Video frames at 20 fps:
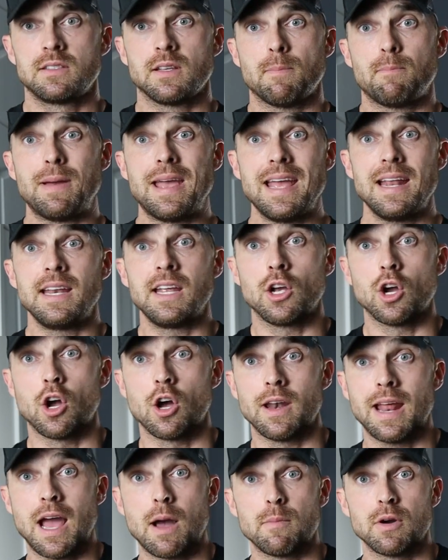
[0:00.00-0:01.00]
depending
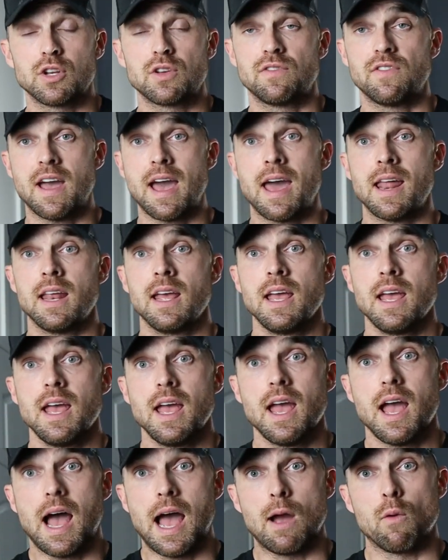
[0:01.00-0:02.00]
on how much fat
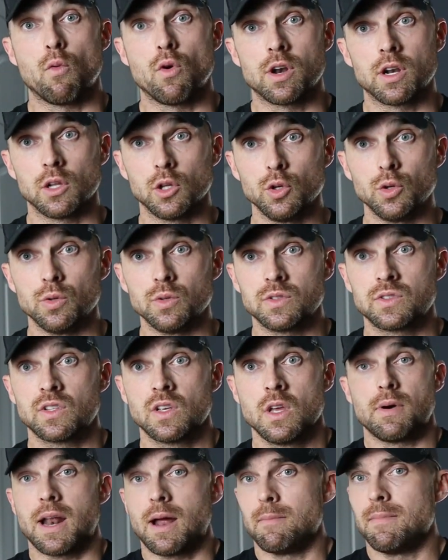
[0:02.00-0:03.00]
I wanna lose.
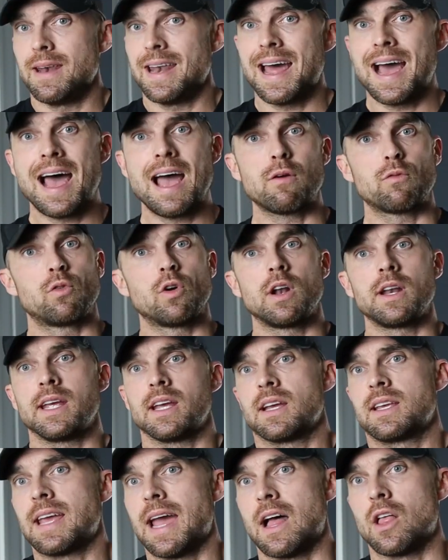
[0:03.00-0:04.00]
But I'm not
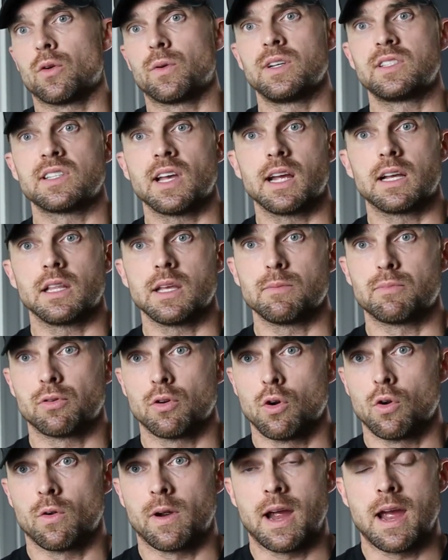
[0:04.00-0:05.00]
running a calorie cycling
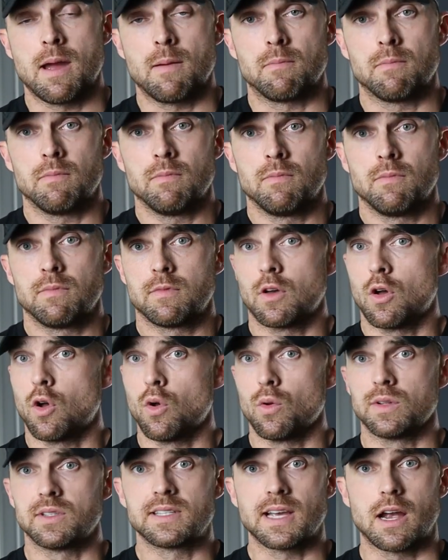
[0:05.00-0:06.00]
program the
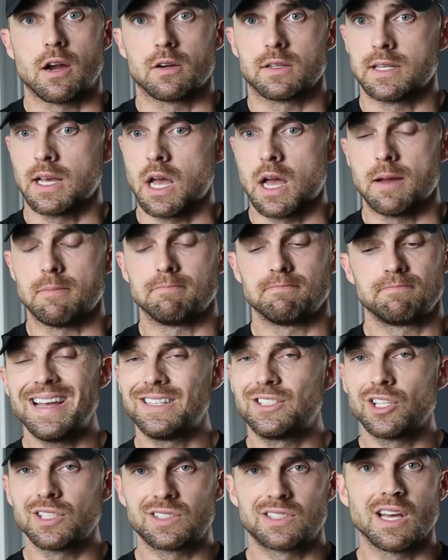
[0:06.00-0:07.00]
whole entire time.
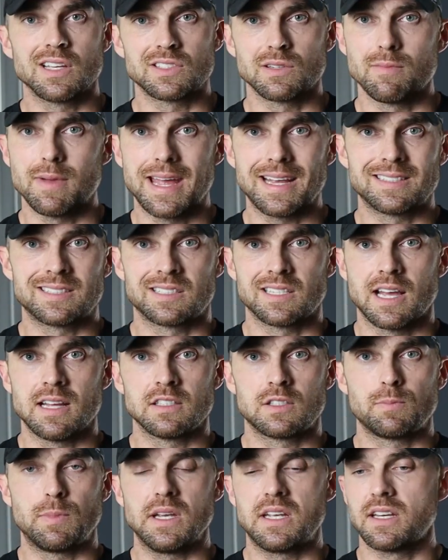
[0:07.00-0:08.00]
It just doesn't make
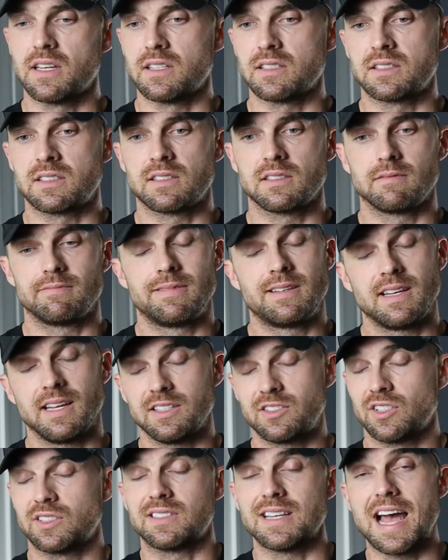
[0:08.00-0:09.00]
sense because
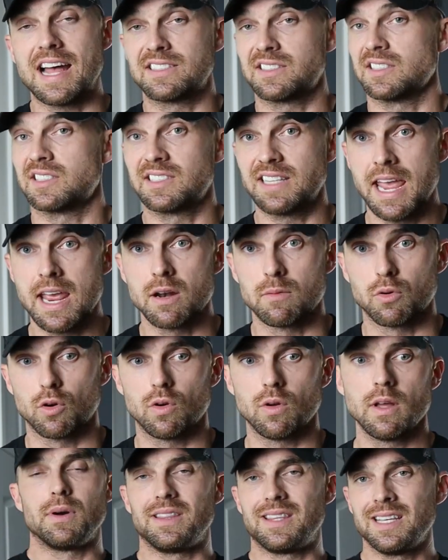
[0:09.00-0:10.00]
it's just not
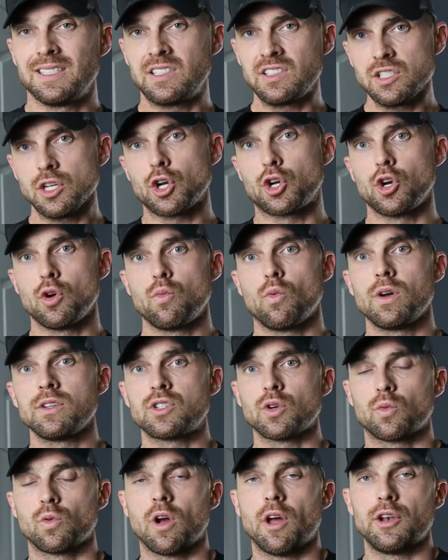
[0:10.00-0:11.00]
sustainable. But this is a good one
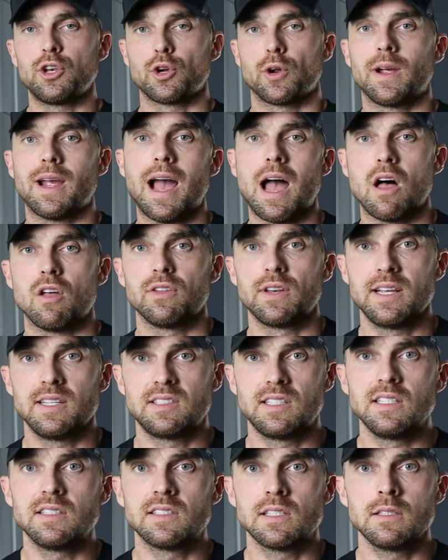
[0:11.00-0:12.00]
to run during holiday
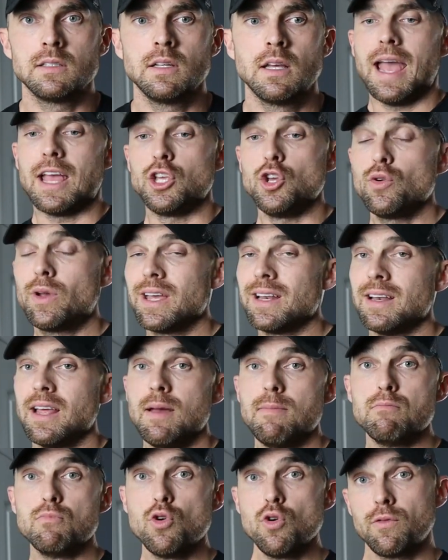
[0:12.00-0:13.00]
season and you can
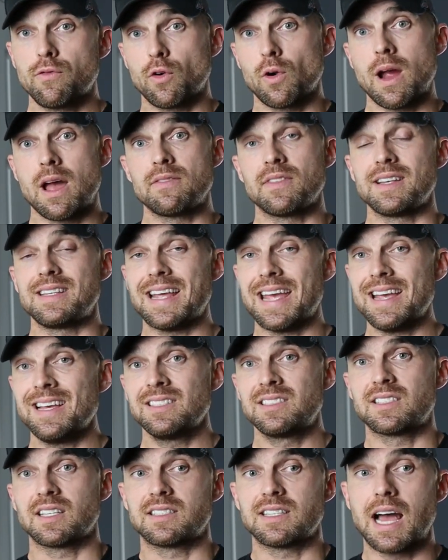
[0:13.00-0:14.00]
move around the
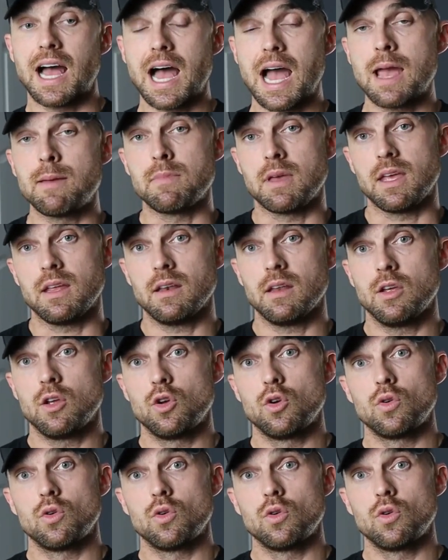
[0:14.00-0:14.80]
days to time it